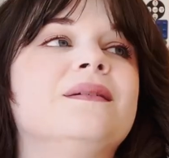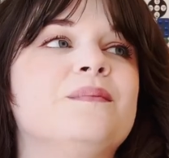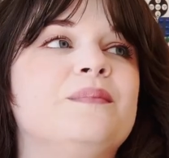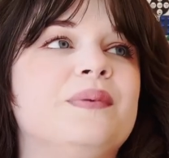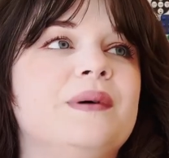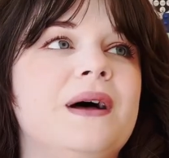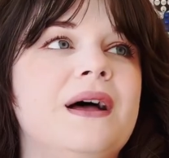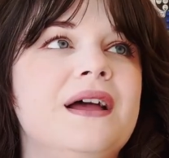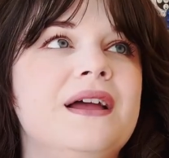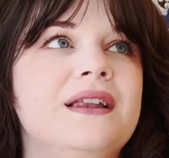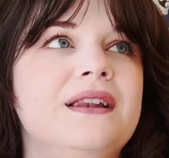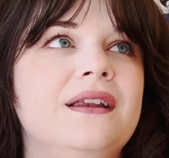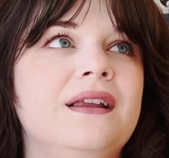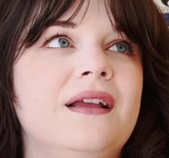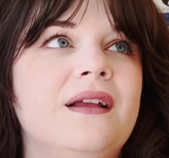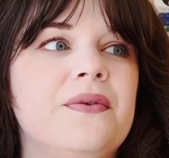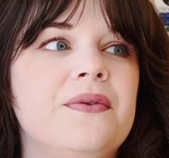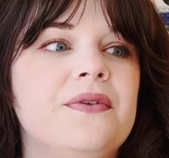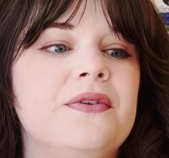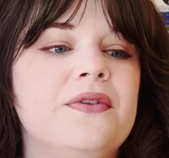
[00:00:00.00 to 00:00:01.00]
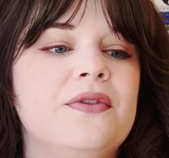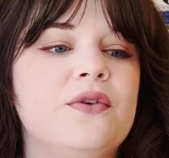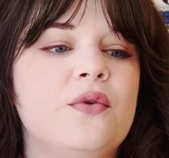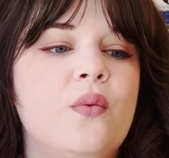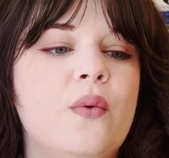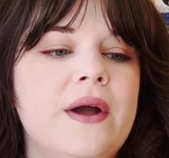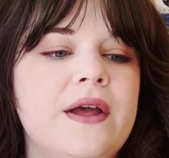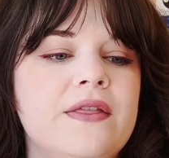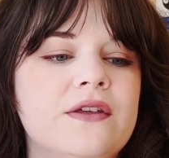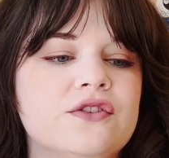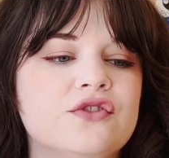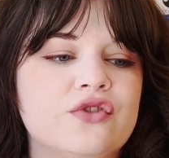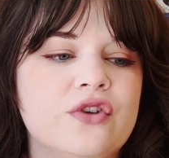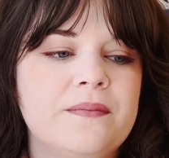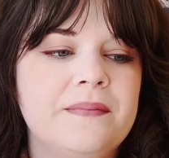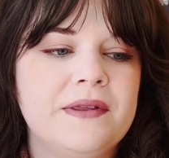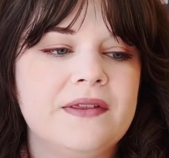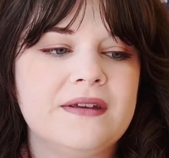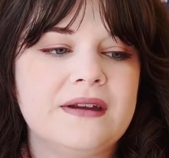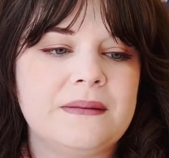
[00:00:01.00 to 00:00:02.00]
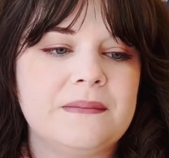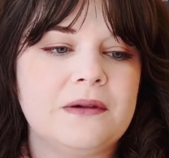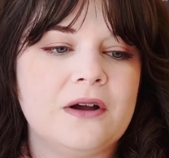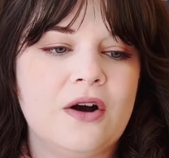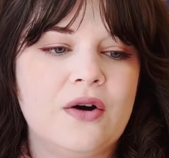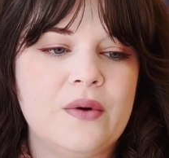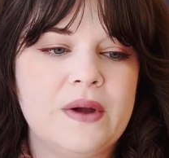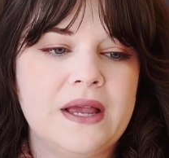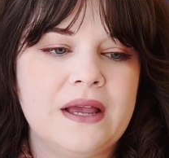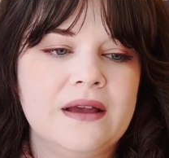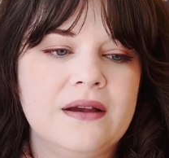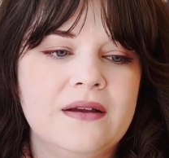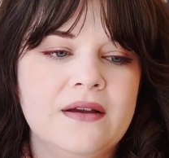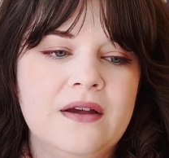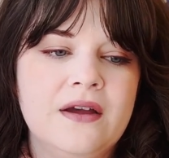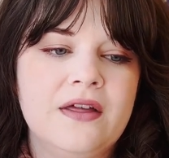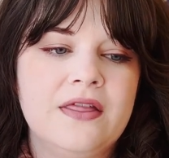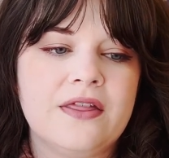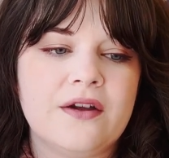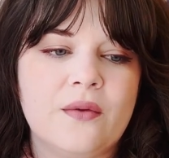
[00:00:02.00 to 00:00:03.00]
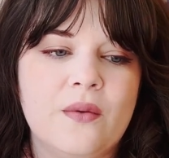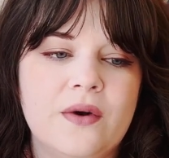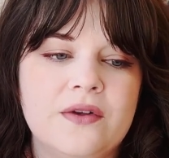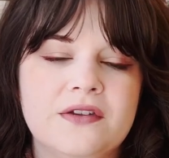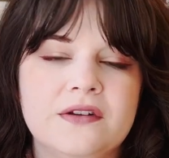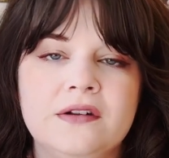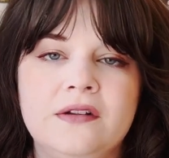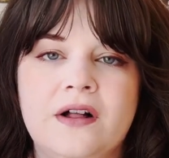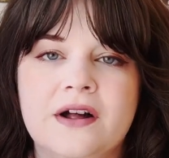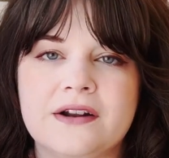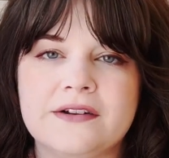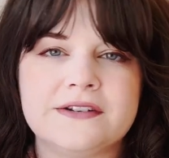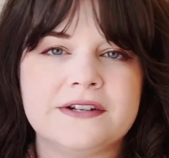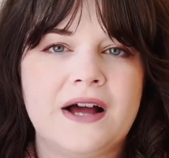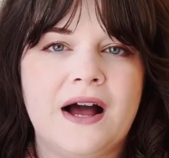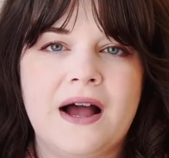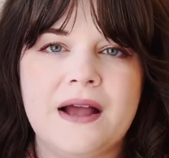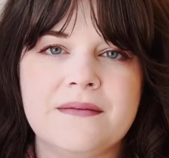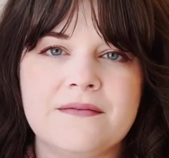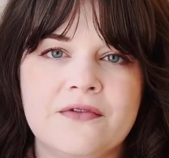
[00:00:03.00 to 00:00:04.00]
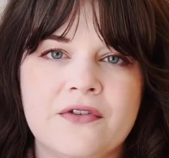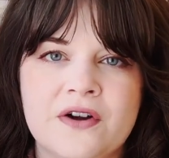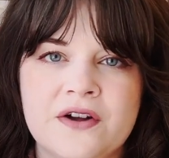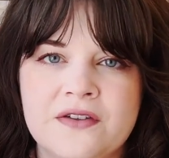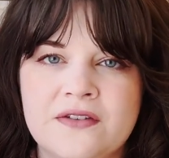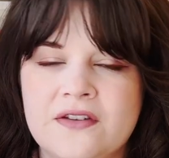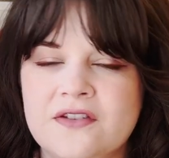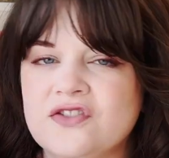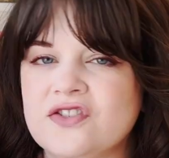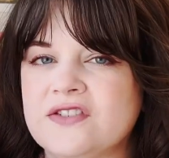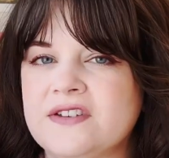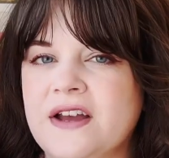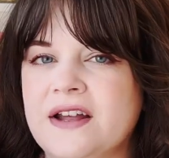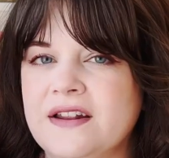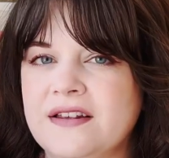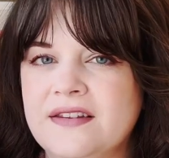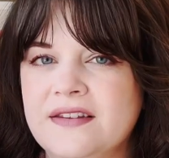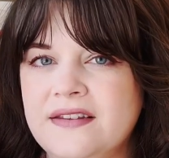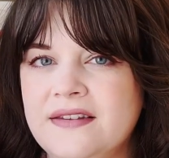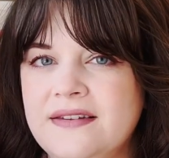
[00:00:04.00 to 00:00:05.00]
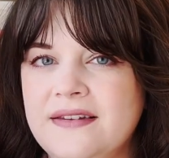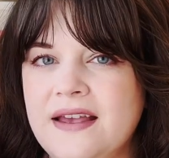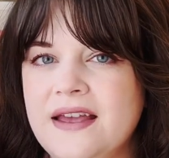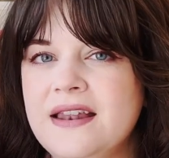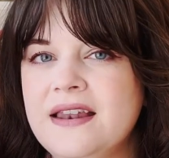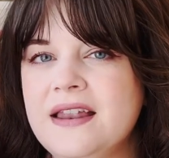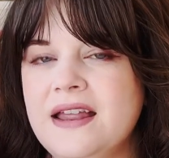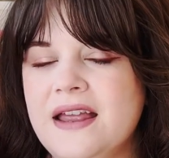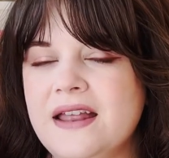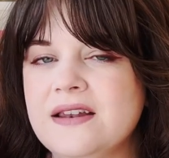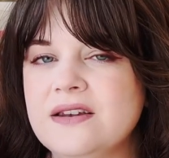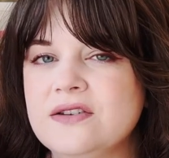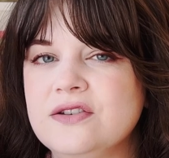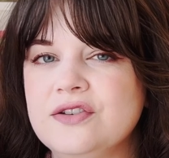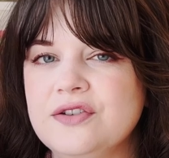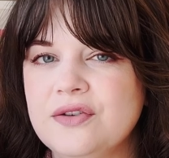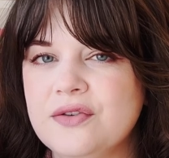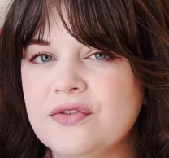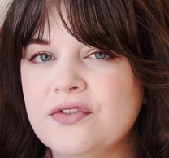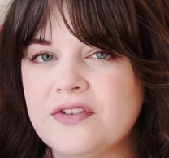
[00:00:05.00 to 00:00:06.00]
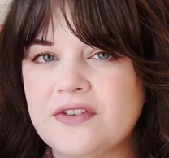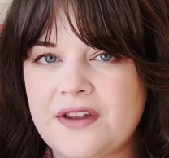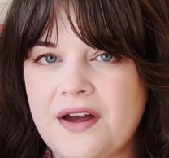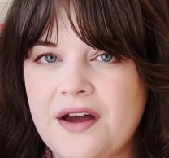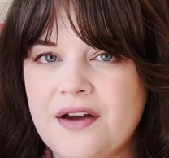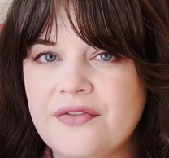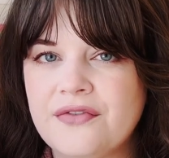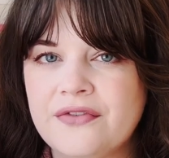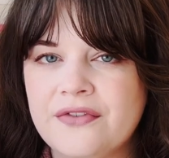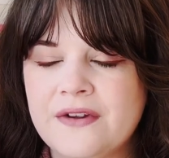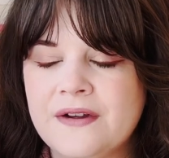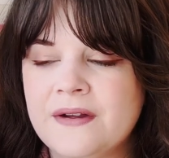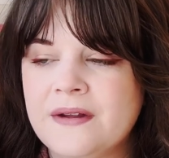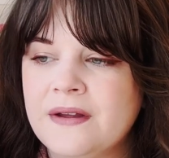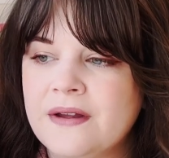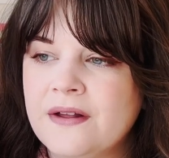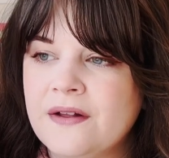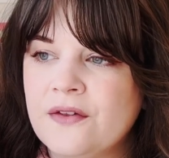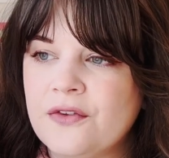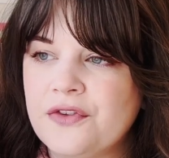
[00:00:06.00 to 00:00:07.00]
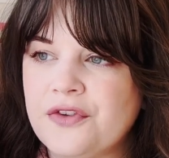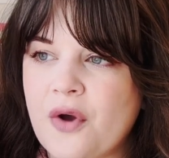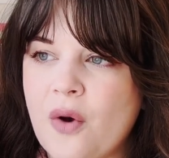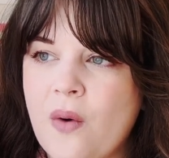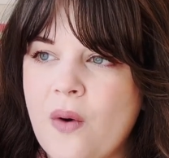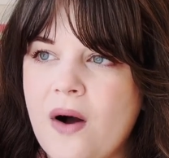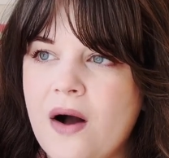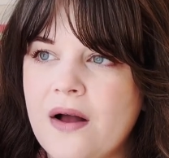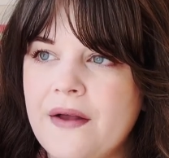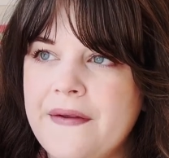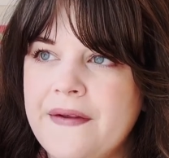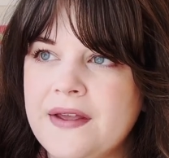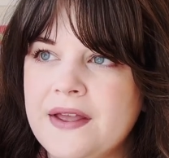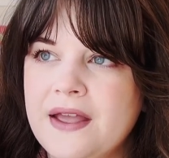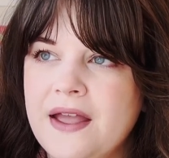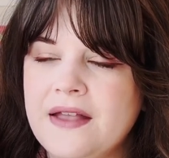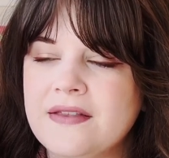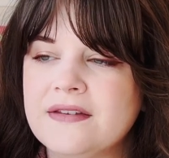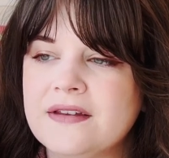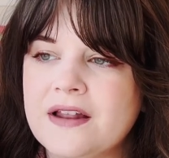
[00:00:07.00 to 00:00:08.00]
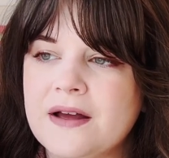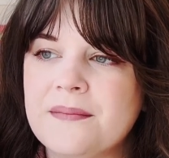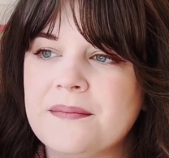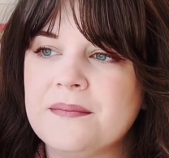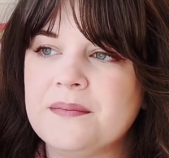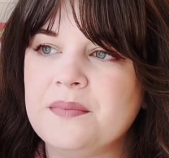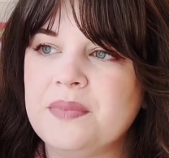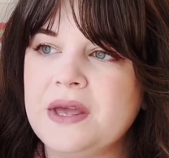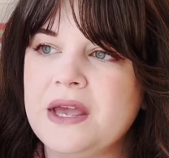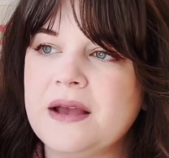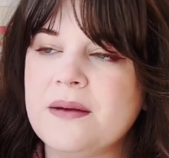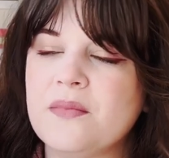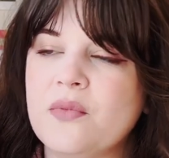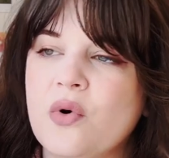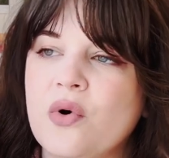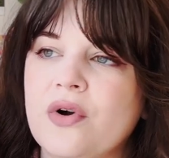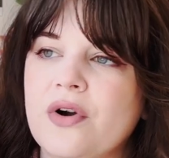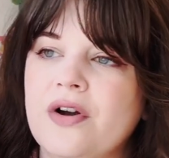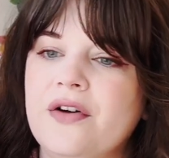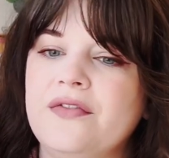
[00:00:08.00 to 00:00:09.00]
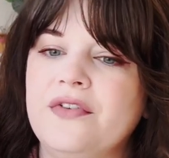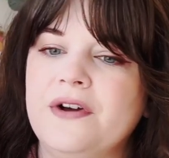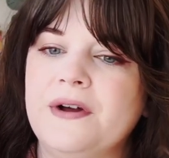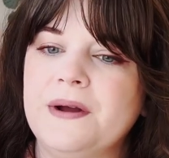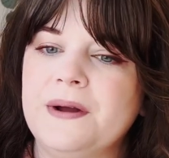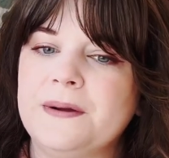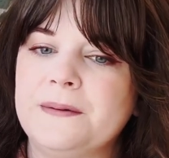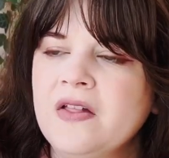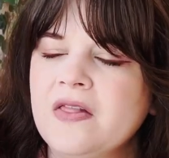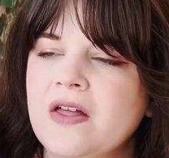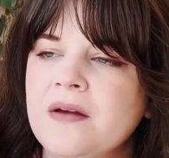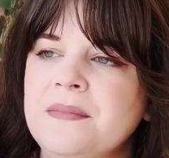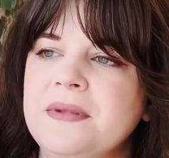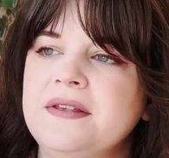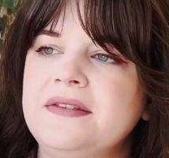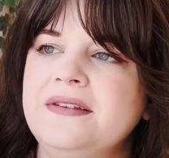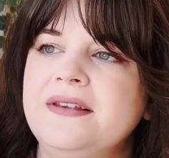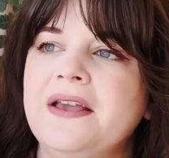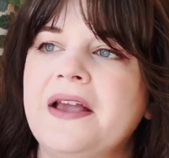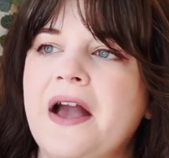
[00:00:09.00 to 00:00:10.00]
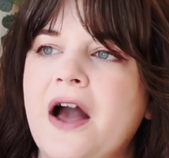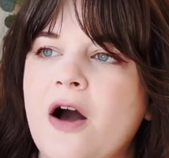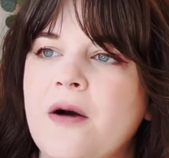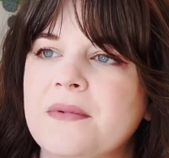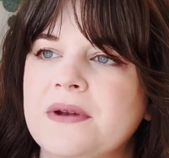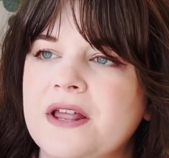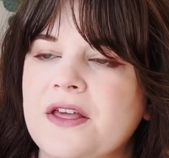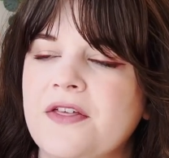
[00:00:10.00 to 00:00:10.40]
but the way the trip ended up going, there wasn't a lot of time for us to just kind of sit and do stuff. So it ended up being more of a let me see how many